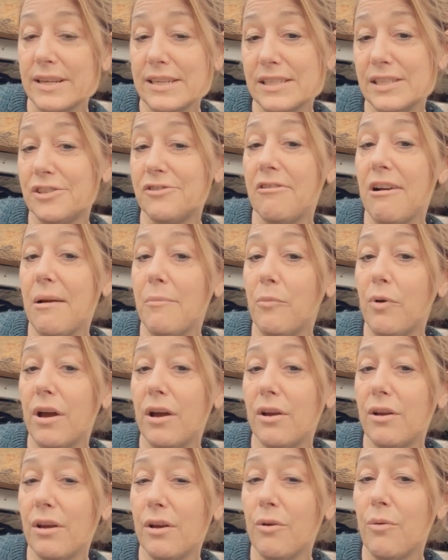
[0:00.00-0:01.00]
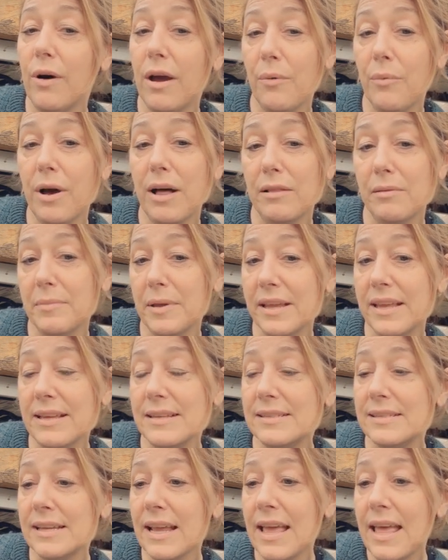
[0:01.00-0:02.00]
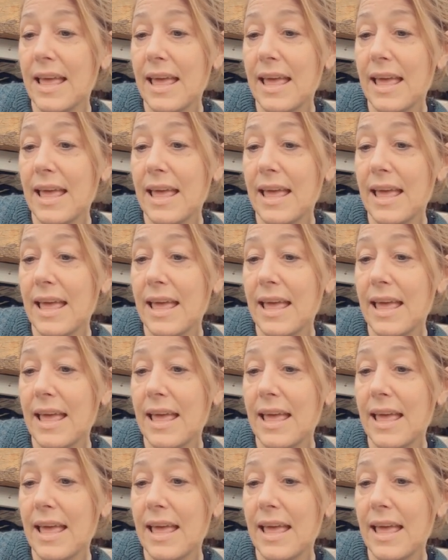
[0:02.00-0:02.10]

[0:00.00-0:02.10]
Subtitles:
Instagram work quite well, because